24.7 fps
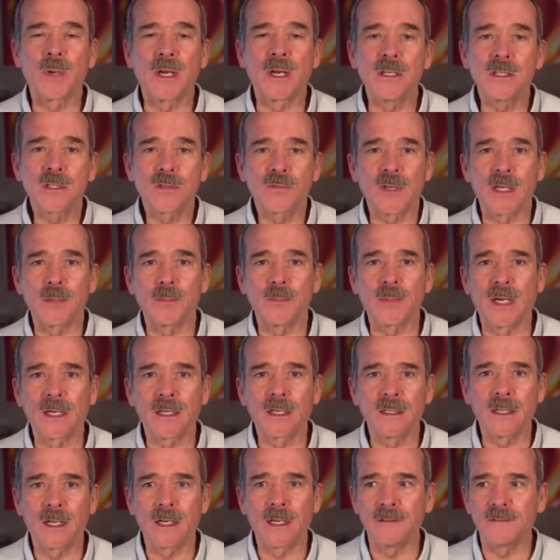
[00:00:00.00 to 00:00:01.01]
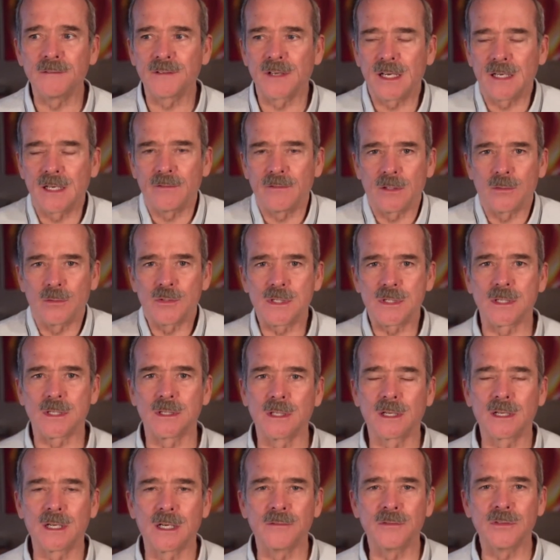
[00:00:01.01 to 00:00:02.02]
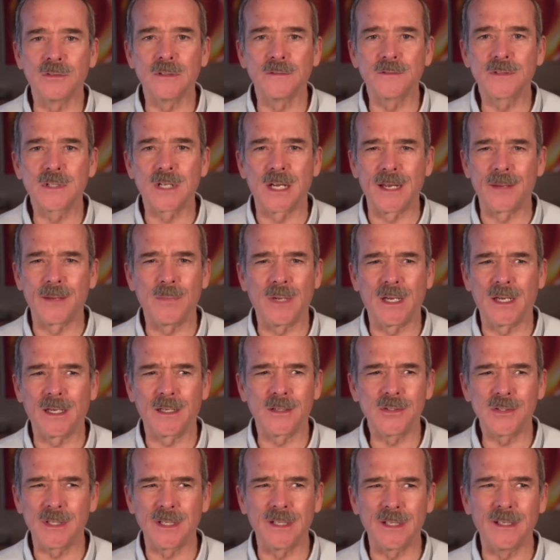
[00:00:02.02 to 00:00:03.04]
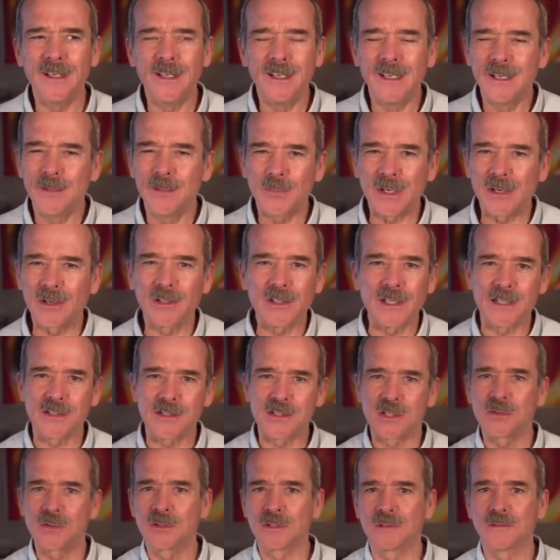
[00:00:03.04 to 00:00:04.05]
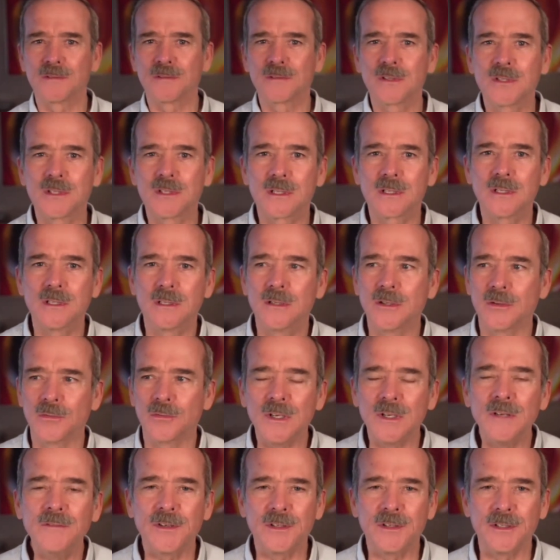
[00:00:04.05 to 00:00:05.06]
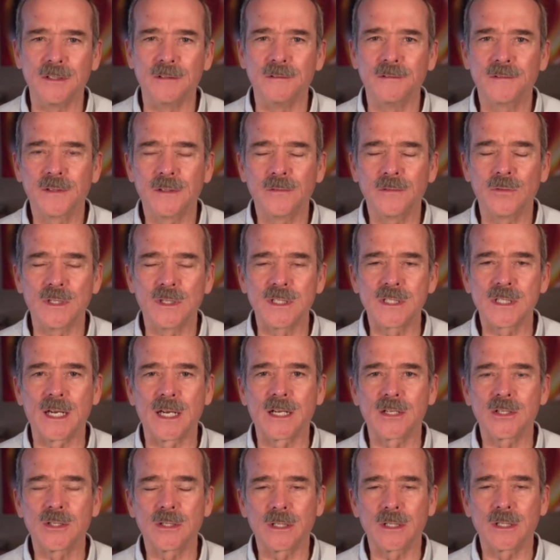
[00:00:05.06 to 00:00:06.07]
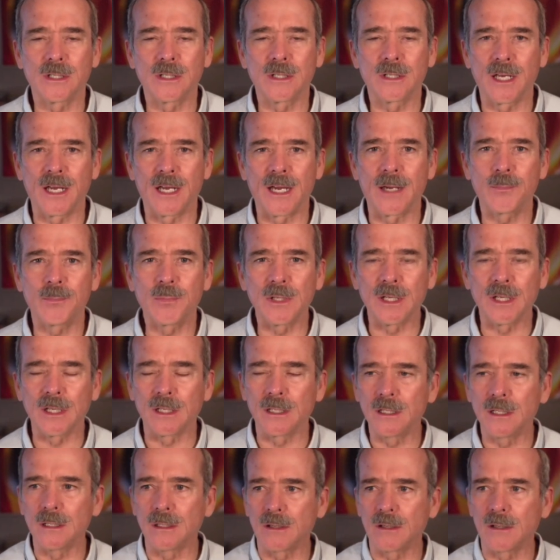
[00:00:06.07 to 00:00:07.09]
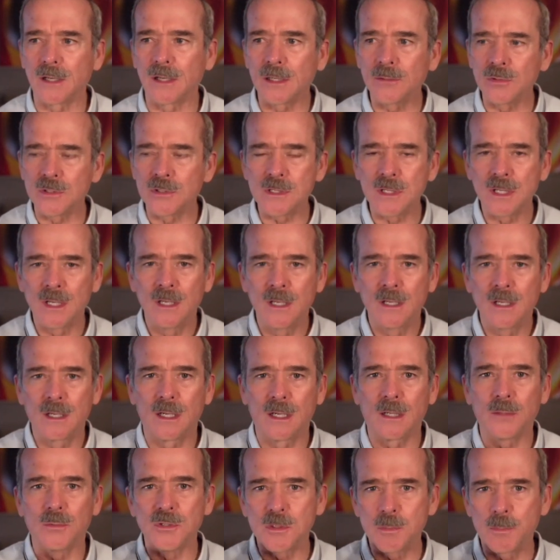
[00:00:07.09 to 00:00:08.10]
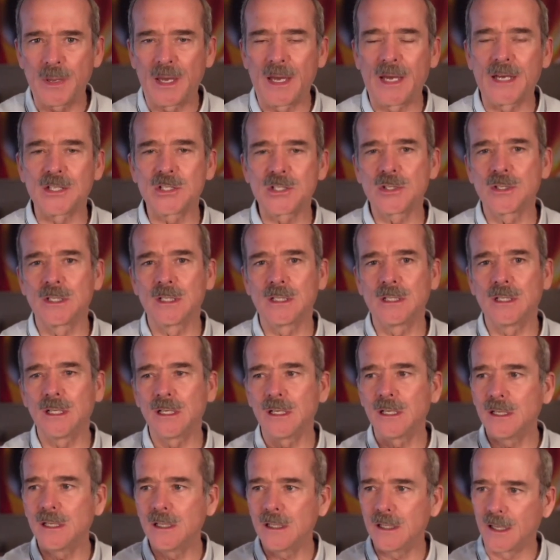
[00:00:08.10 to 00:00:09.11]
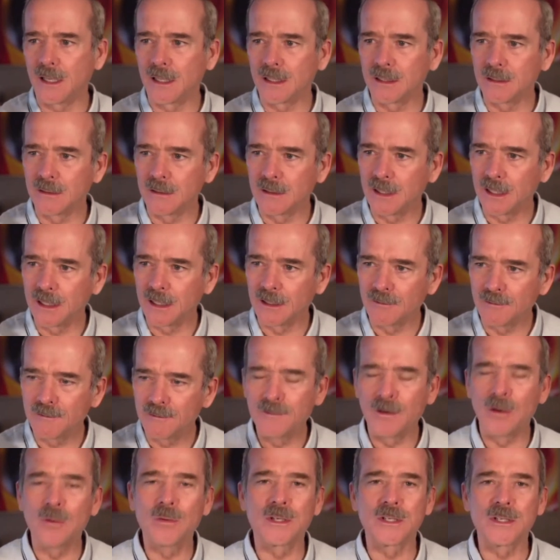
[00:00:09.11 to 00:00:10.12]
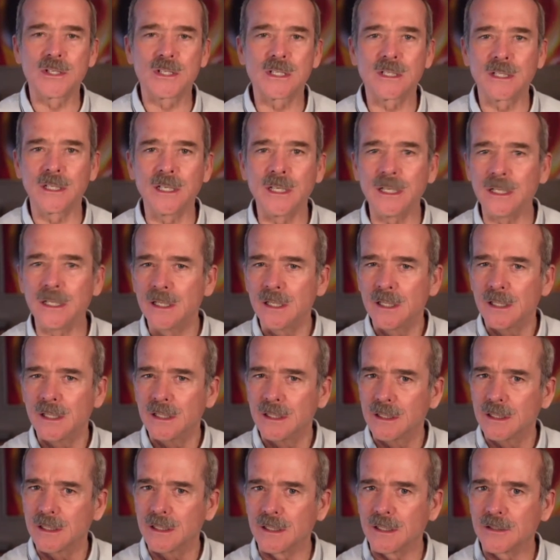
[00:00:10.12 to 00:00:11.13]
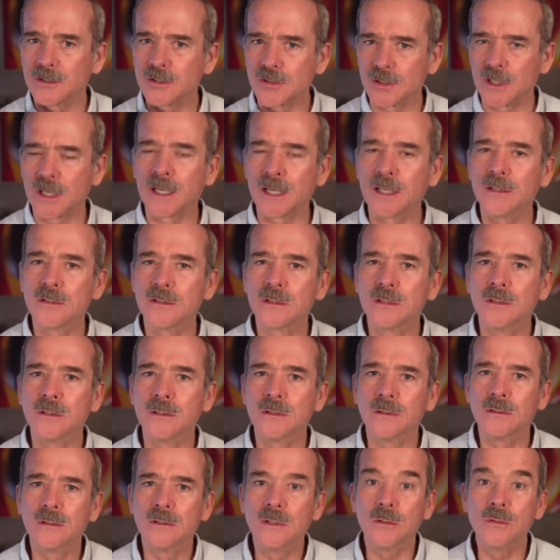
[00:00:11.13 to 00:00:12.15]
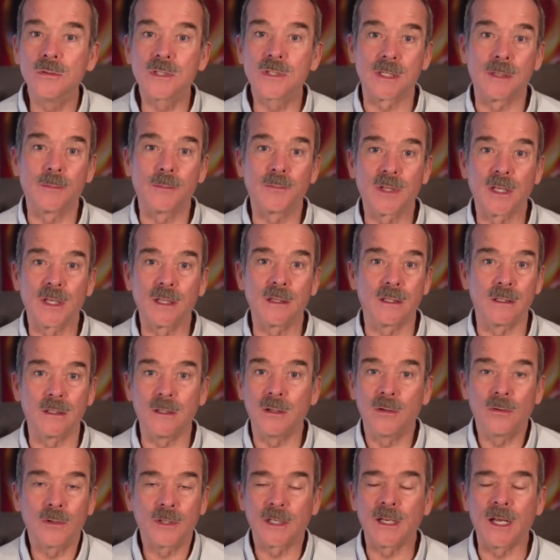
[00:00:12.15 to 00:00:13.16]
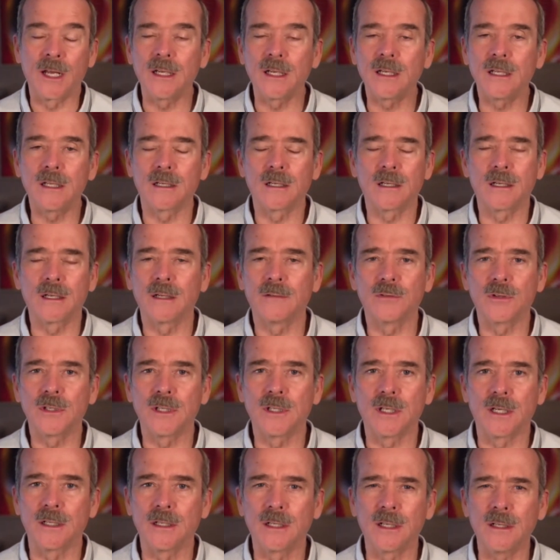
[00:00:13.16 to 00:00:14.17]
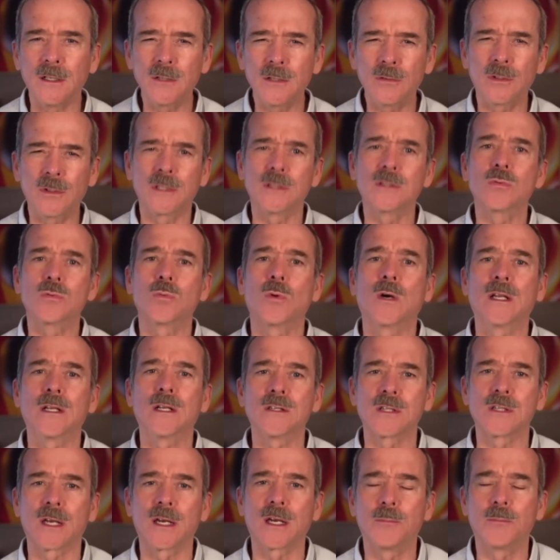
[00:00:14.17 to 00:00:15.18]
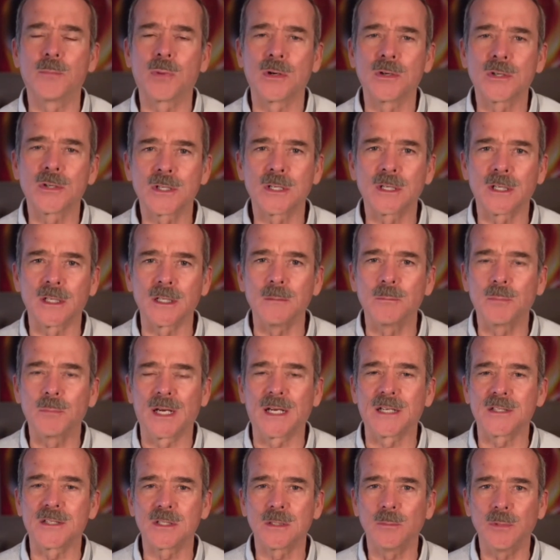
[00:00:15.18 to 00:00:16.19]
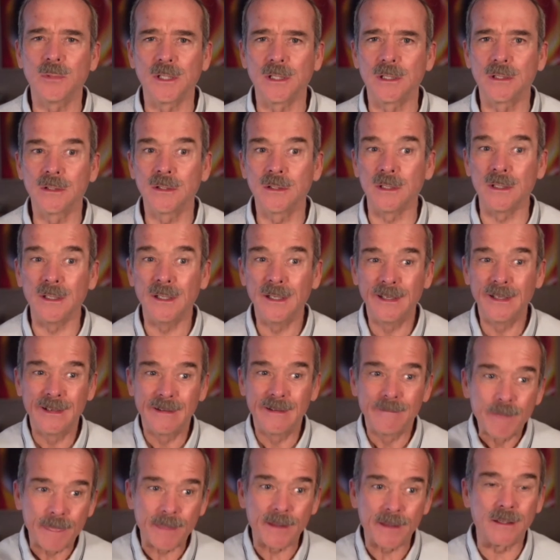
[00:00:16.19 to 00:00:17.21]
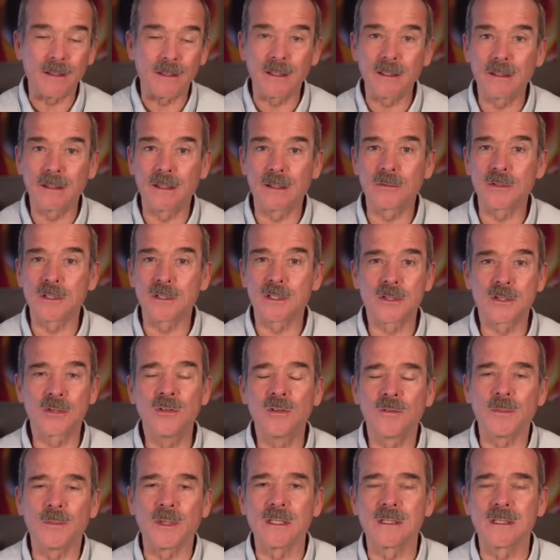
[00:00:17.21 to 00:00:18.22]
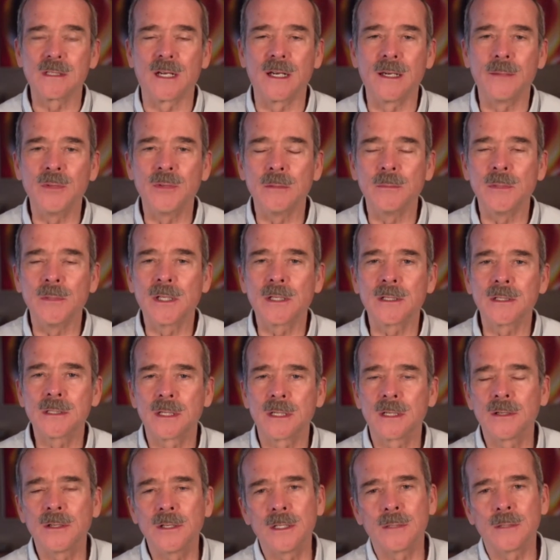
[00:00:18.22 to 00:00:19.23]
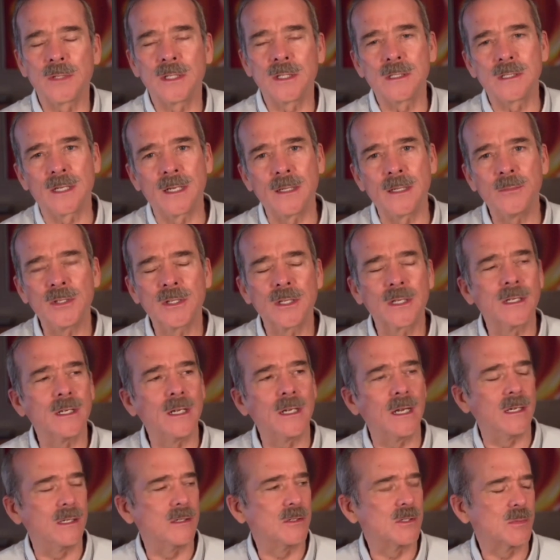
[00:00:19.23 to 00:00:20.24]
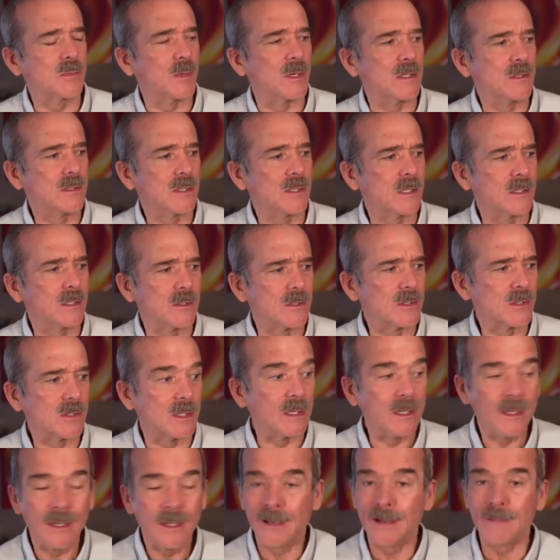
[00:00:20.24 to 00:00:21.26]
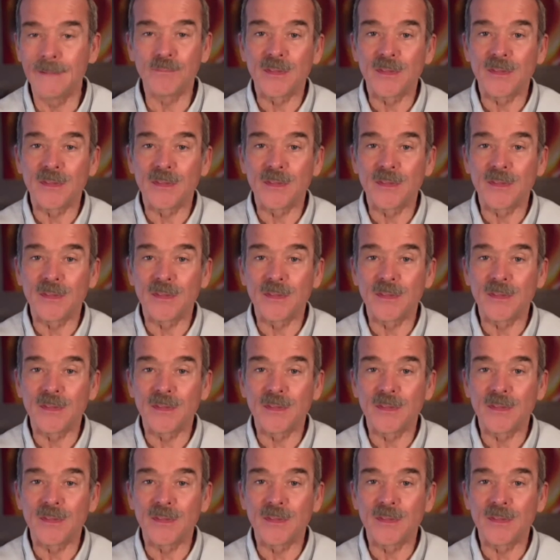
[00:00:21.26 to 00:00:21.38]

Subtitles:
space flight back in 95, I was on the cover of Time magazine. But all that sort of derivative of what's actually happening, you know, I was passionately and focusedly trying to do something that no Canadian had ever done and do it as well as I personally possibly could. And that was true of my time in the military and my time at the Canadian Space Agency.